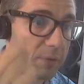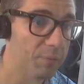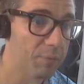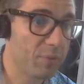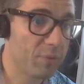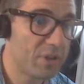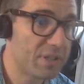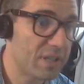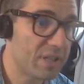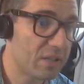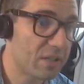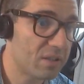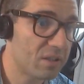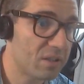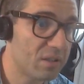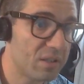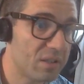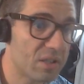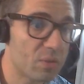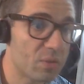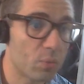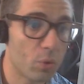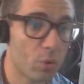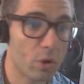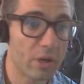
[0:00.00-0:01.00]
presented
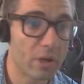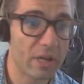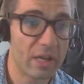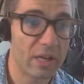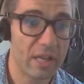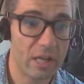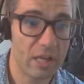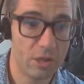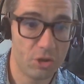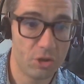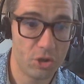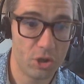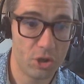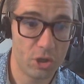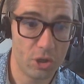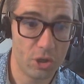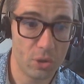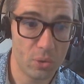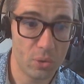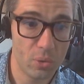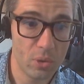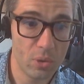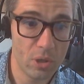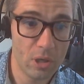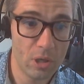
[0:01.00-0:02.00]
this work at
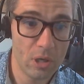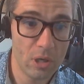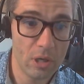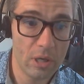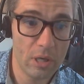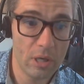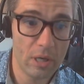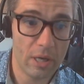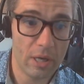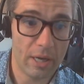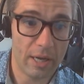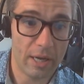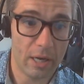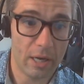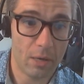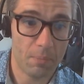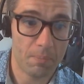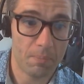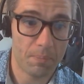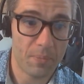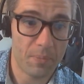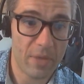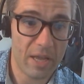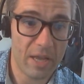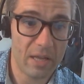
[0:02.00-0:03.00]
AGU,
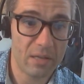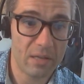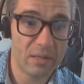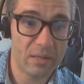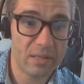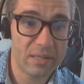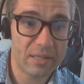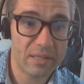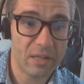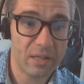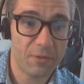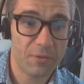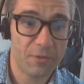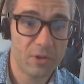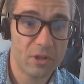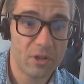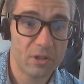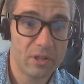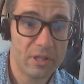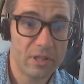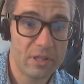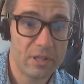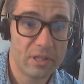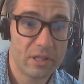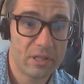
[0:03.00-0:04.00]
and this
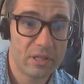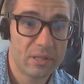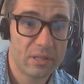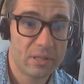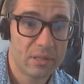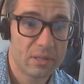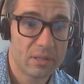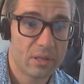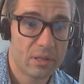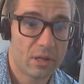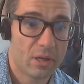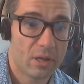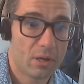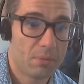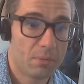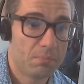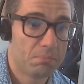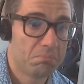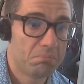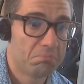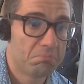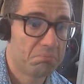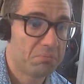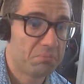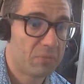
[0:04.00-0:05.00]
definitely did,
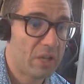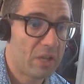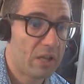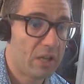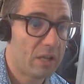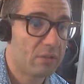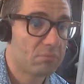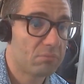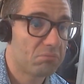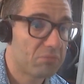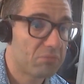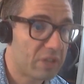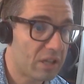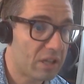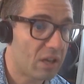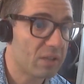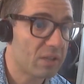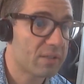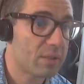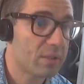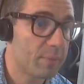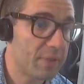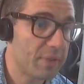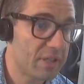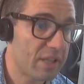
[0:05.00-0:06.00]
it got
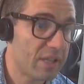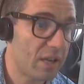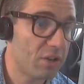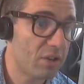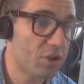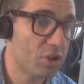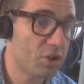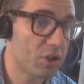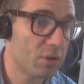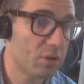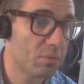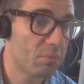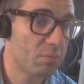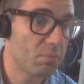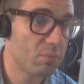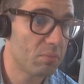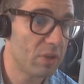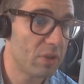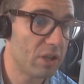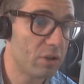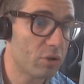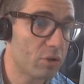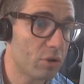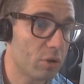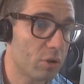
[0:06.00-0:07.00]
some attention
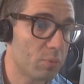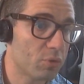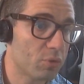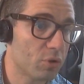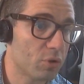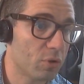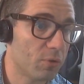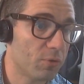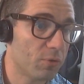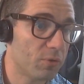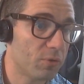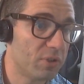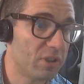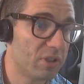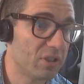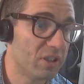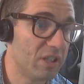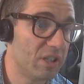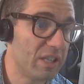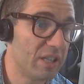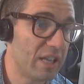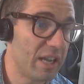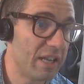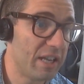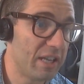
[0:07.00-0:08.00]
in terms of
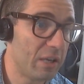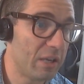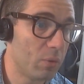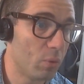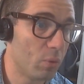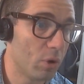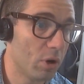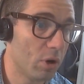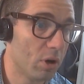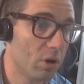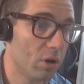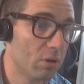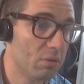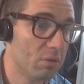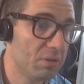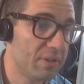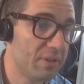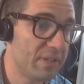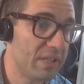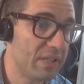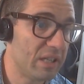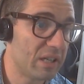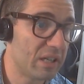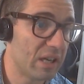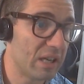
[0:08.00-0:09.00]
delineating where
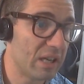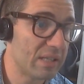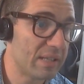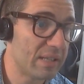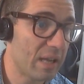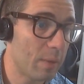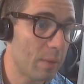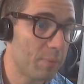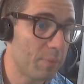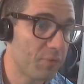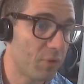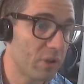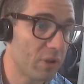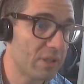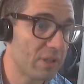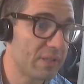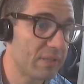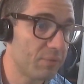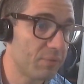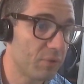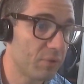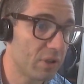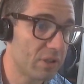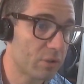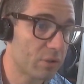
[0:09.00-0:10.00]
seagrass
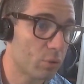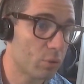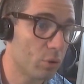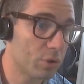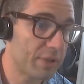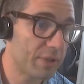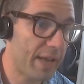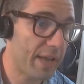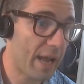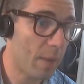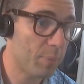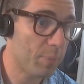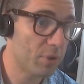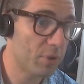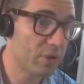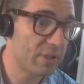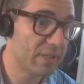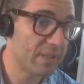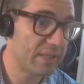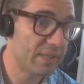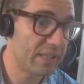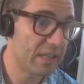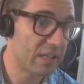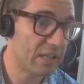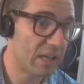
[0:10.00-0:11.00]
what's going to happen to
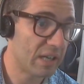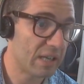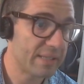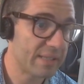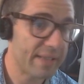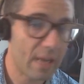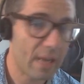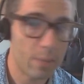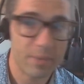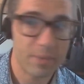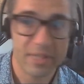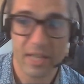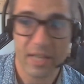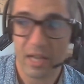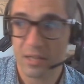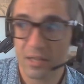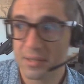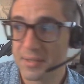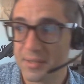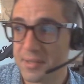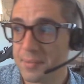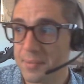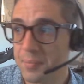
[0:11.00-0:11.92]
seagrass habitats.